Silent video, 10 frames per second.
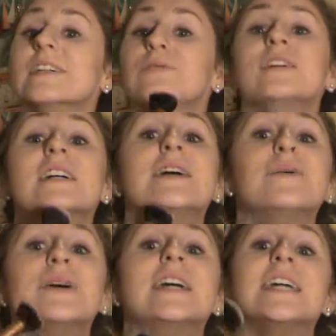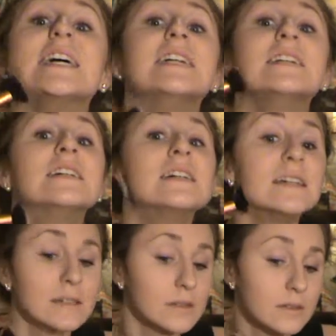I really want it
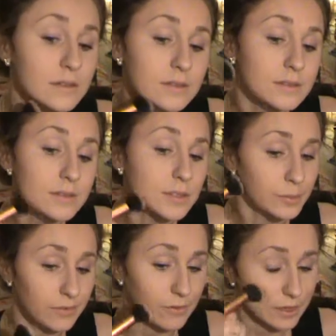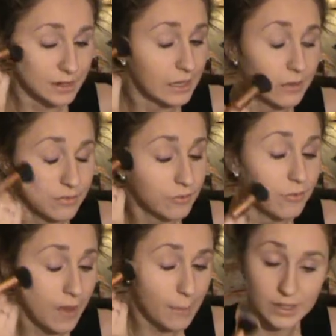to be very
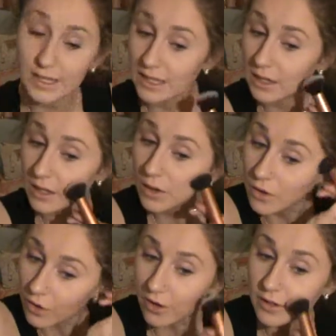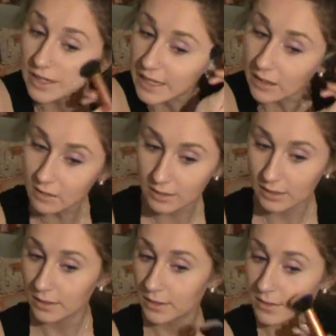feminine and girly.
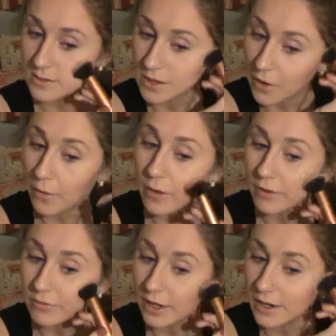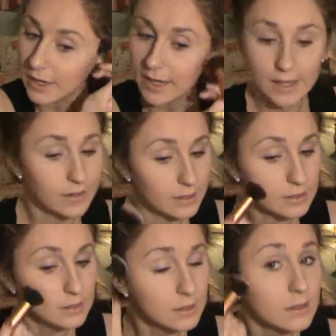So I've gone ahead
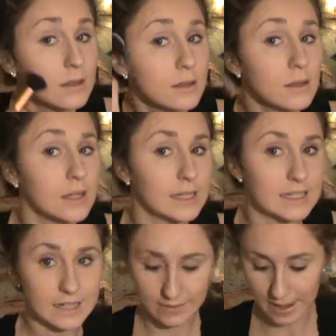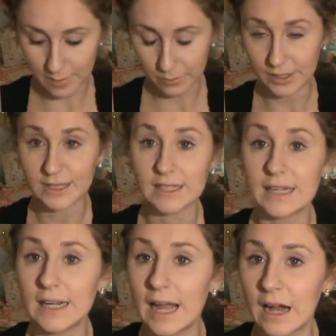and done that, blended
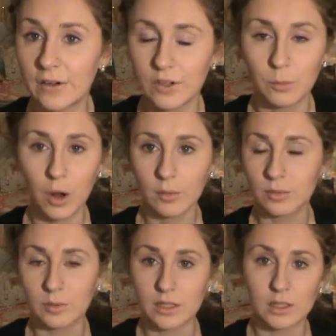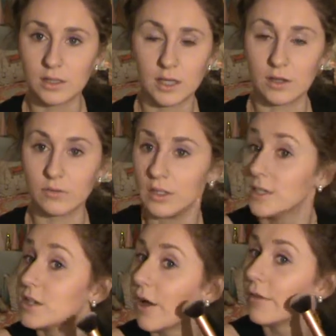it out. You probably can't really
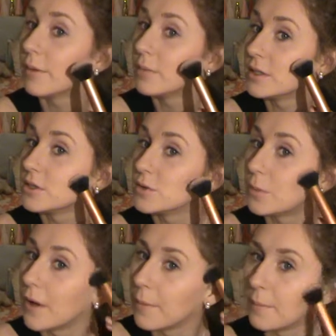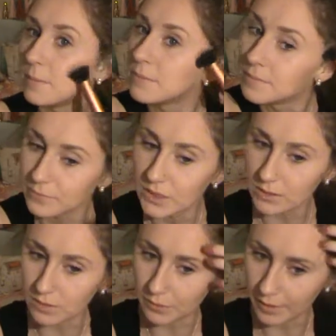tell that much, but
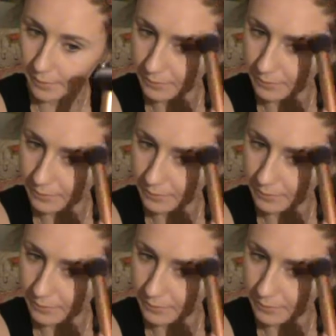that's okay.